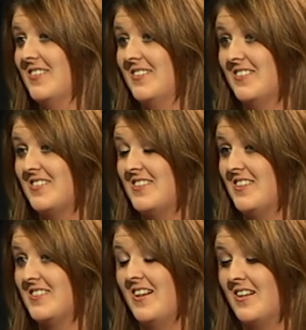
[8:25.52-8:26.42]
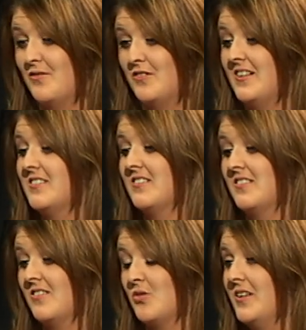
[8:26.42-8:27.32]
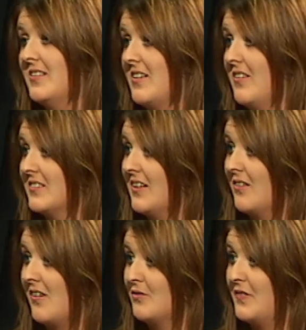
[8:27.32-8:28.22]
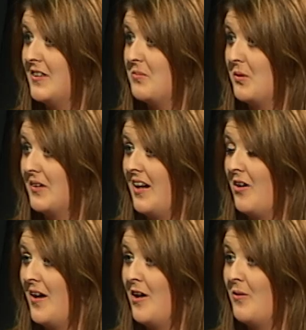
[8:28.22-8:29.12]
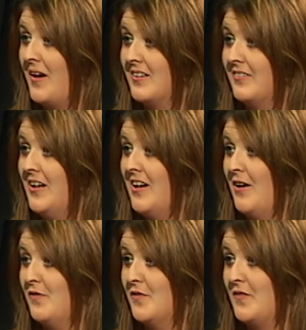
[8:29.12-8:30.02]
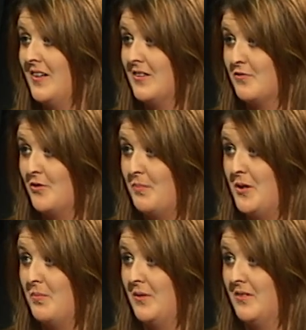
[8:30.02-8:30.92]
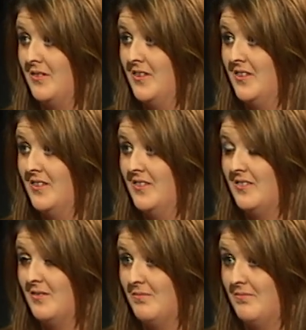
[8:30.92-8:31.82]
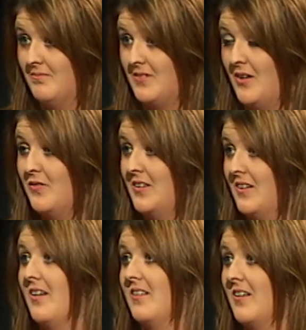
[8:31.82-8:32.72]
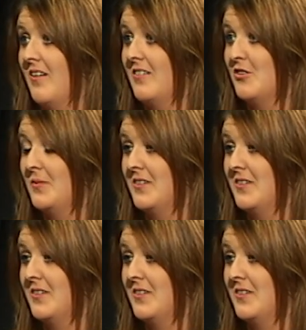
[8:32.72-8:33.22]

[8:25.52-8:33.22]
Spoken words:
since, like, you've released 3 songs out on Facebook now? How have you felt from people giving you that encouragement?